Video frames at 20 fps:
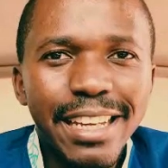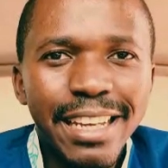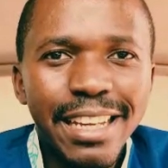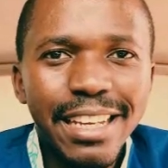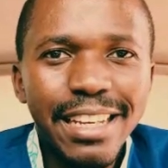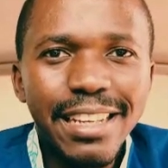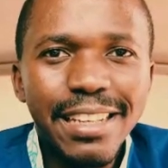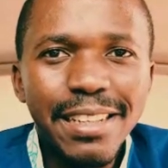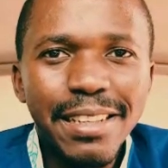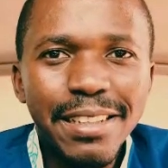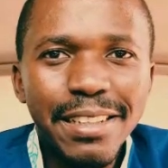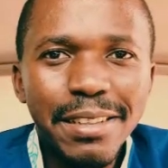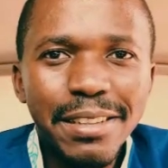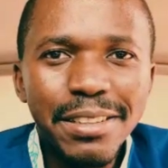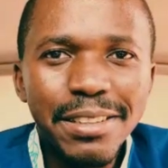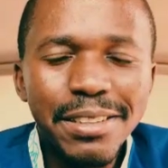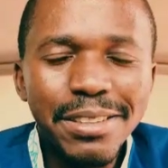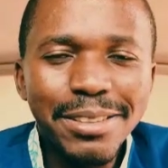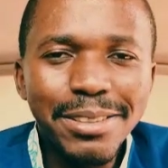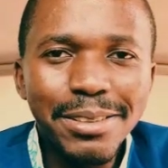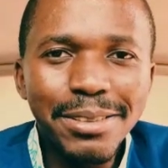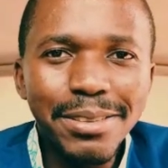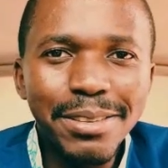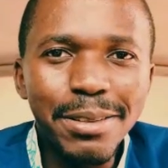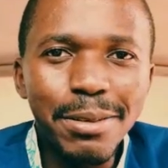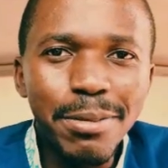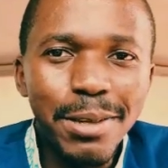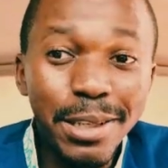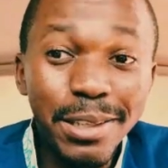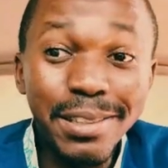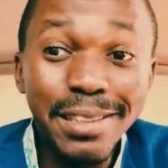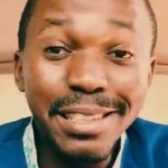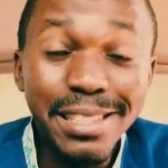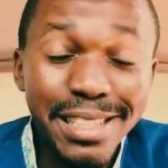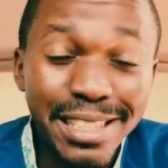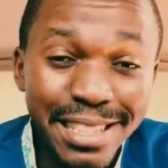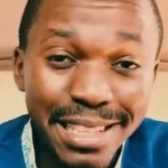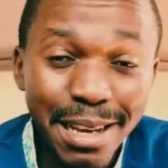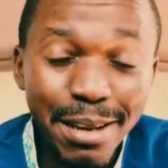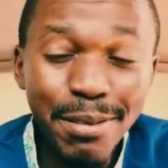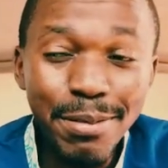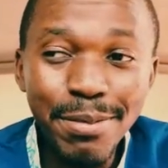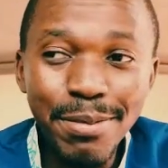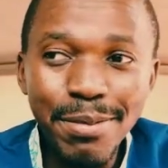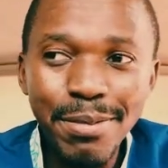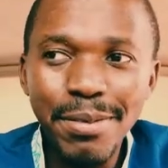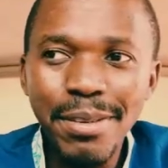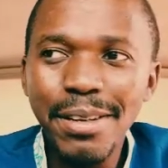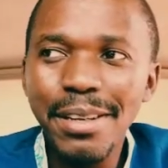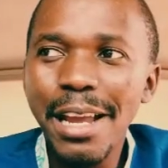to the regular stuff.